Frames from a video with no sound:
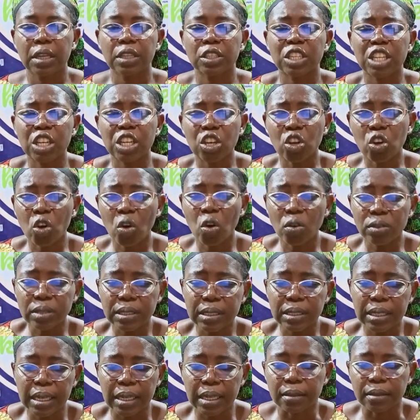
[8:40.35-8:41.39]
The
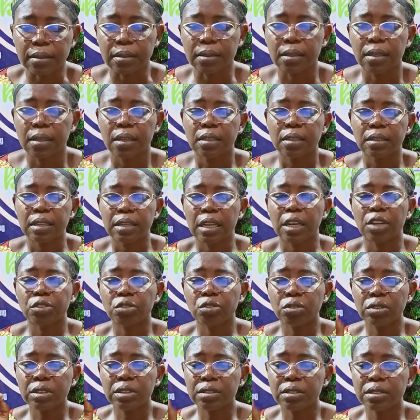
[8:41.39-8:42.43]
content, the
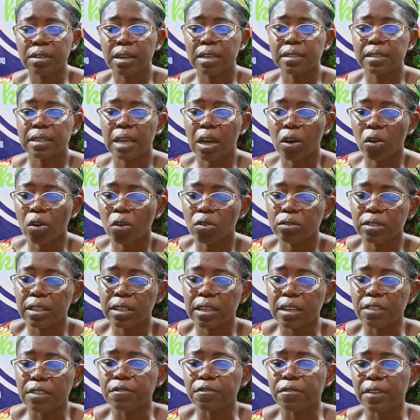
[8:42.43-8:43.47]
electronic serials can
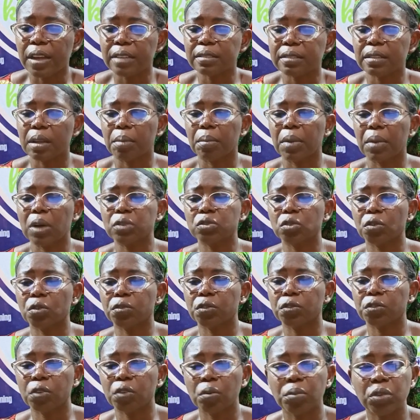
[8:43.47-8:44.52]
contain a vast amount of
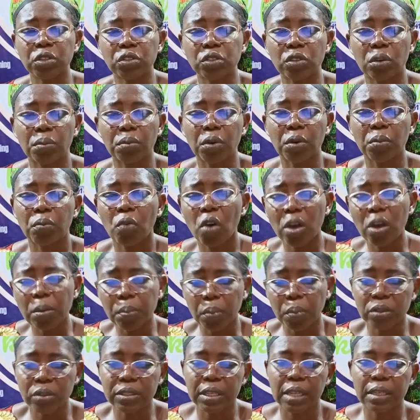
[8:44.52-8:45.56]
information, but more
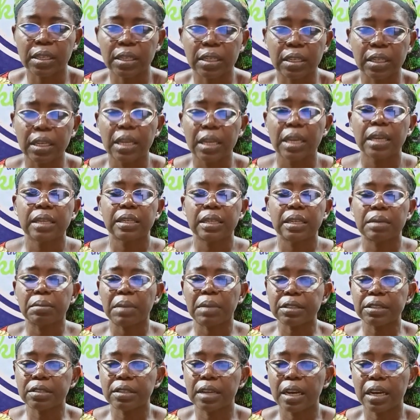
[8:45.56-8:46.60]
importantly, the
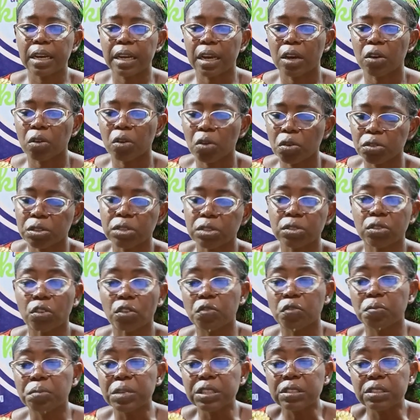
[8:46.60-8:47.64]
material can consist
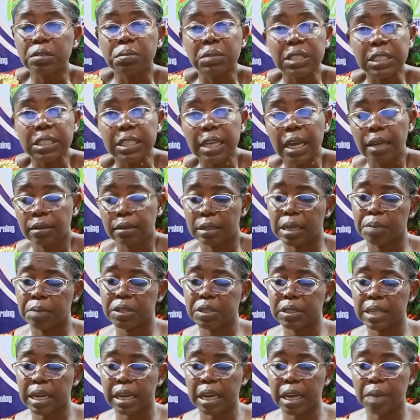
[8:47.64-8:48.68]
of mixed media. That
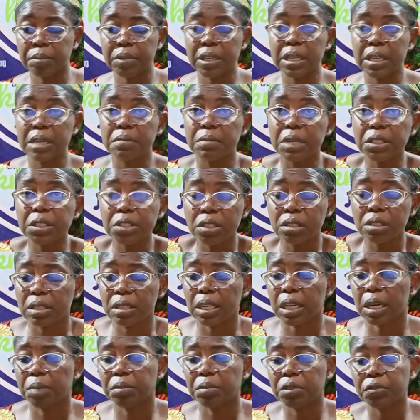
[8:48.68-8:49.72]
means there can be images,
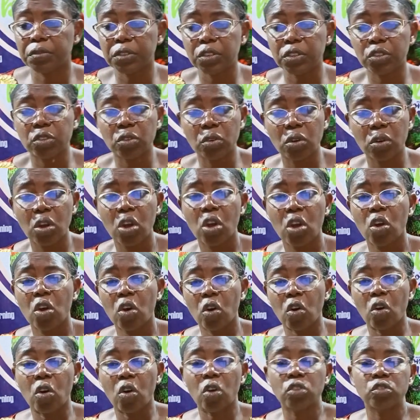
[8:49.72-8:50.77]
there can be video
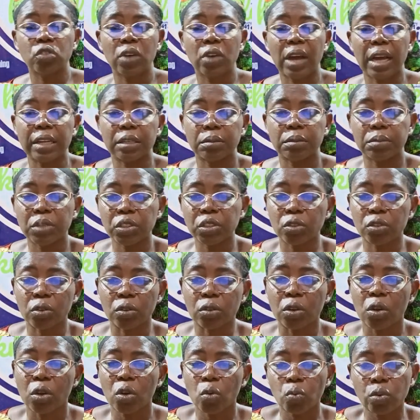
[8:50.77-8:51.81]
or audio
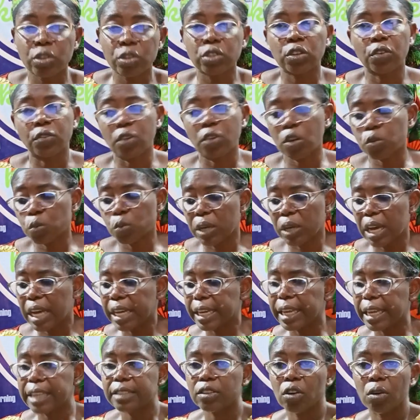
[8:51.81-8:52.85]
animation, which of course we
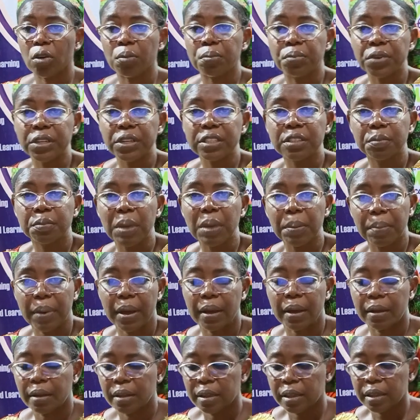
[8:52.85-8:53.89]
can't get on print
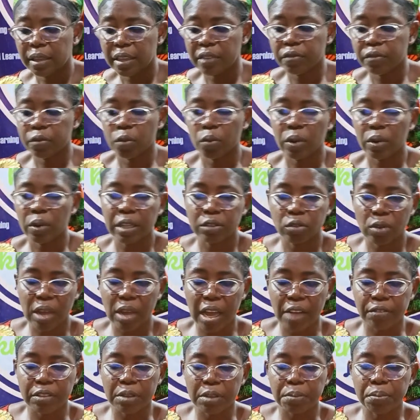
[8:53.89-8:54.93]
paper if we were to
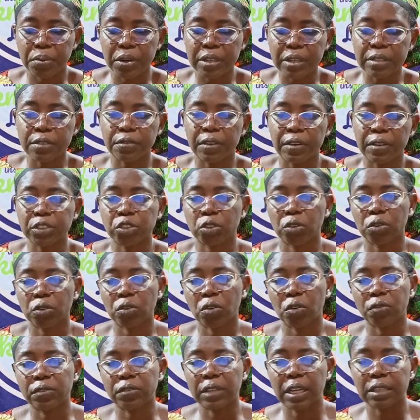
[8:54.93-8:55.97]
have the print version
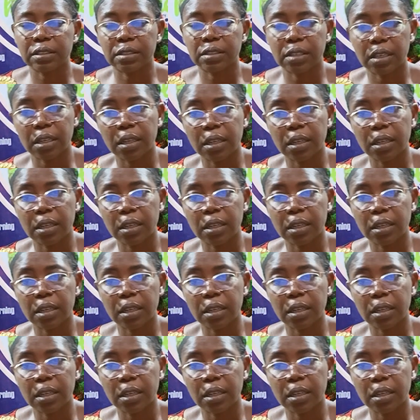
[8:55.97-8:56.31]
of that